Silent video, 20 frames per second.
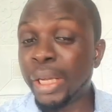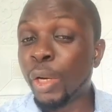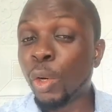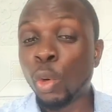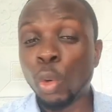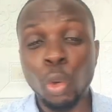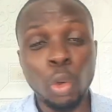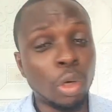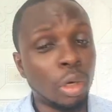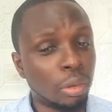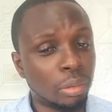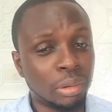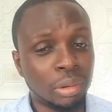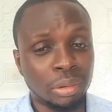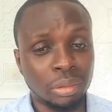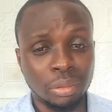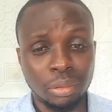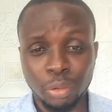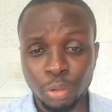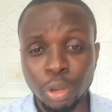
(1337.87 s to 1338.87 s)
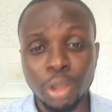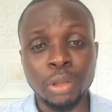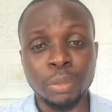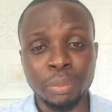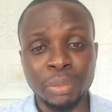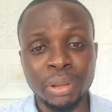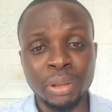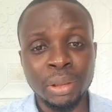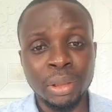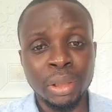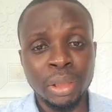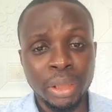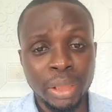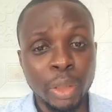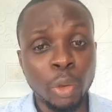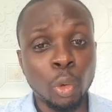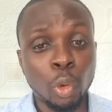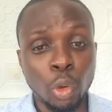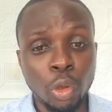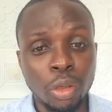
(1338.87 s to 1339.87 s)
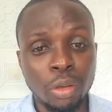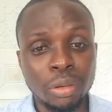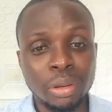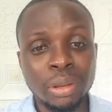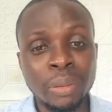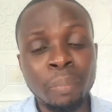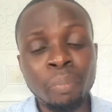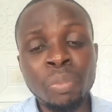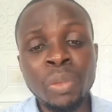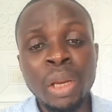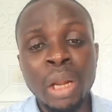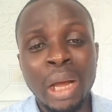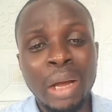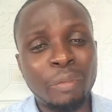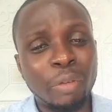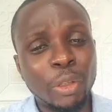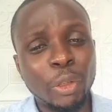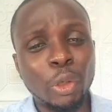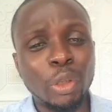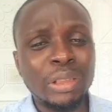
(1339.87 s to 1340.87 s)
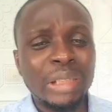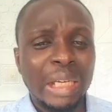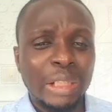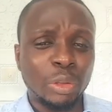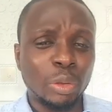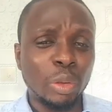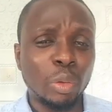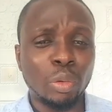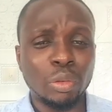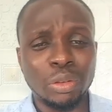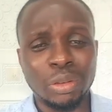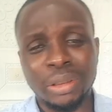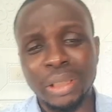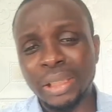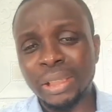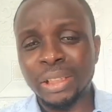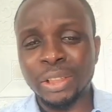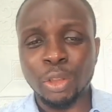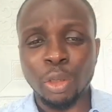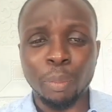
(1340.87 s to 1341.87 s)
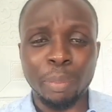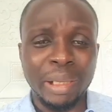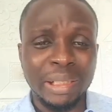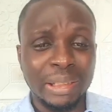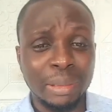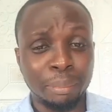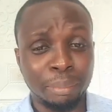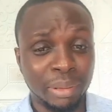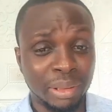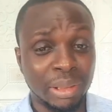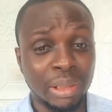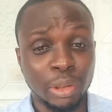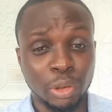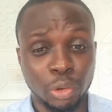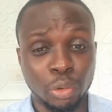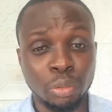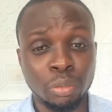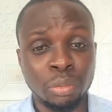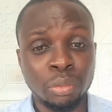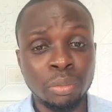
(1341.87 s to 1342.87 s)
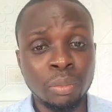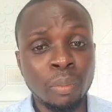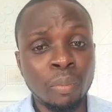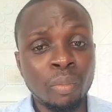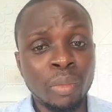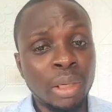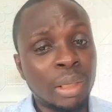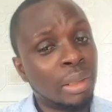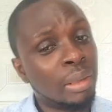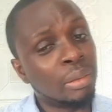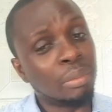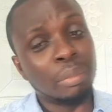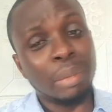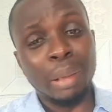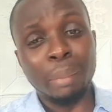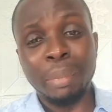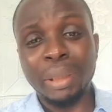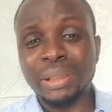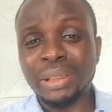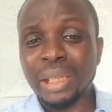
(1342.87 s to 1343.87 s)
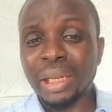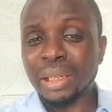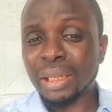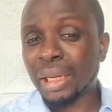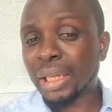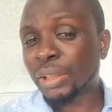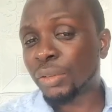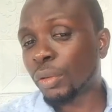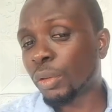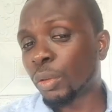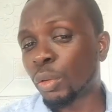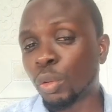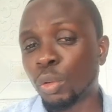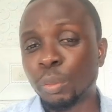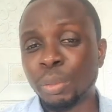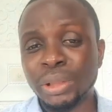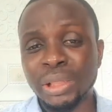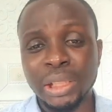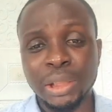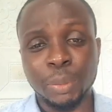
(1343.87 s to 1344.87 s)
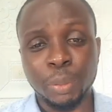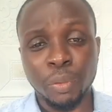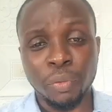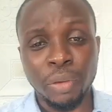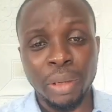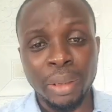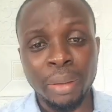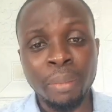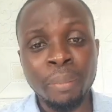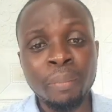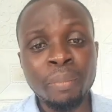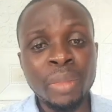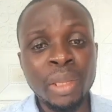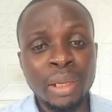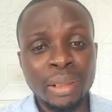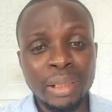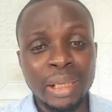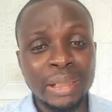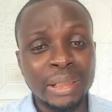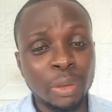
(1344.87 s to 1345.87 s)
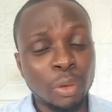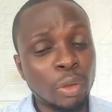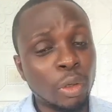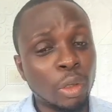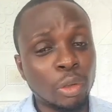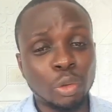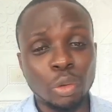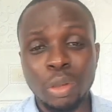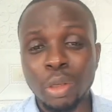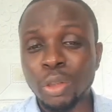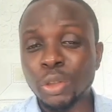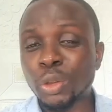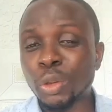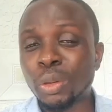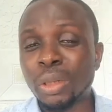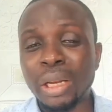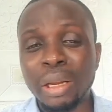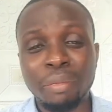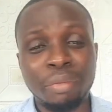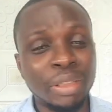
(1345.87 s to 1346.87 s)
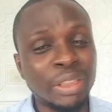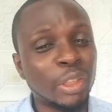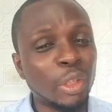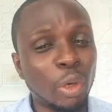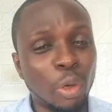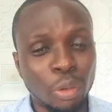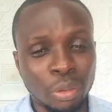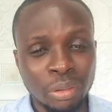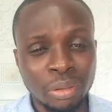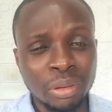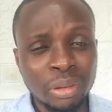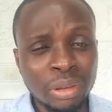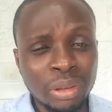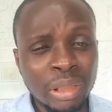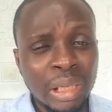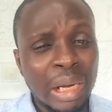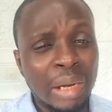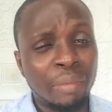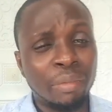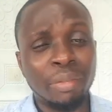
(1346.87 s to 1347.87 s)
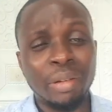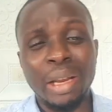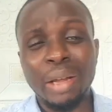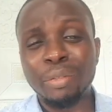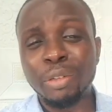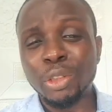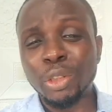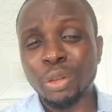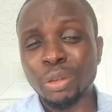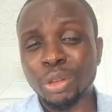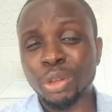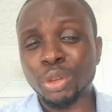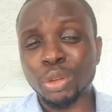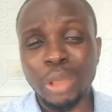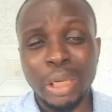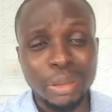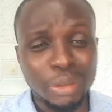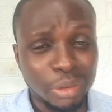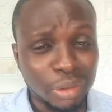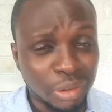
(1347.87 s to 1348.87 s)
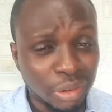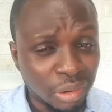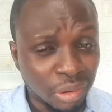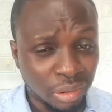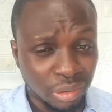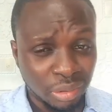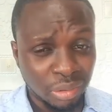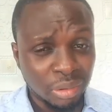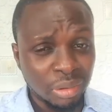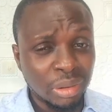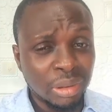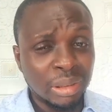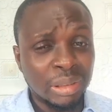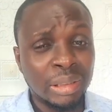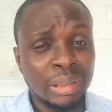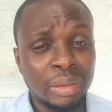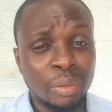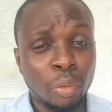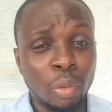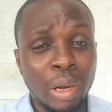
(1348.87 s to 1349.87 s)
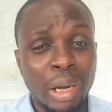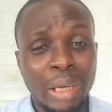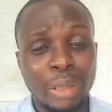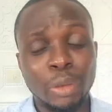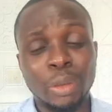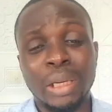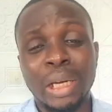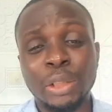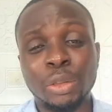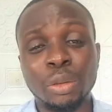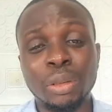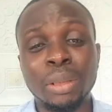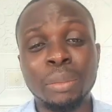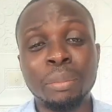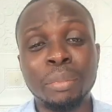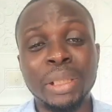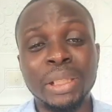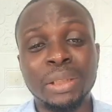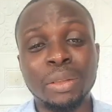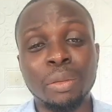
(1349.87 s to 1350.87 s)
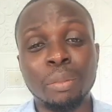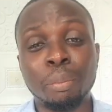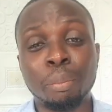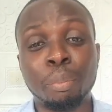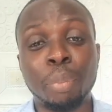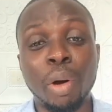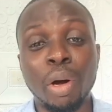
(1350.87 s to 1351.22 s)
A whole lot, trust me, a whole lot. And for those that actually want to take this up as a business too, in my masterclass for Google Business Profile, there's a whole lot you can also leverage on. I've leveraged on strategies, how you can actually meet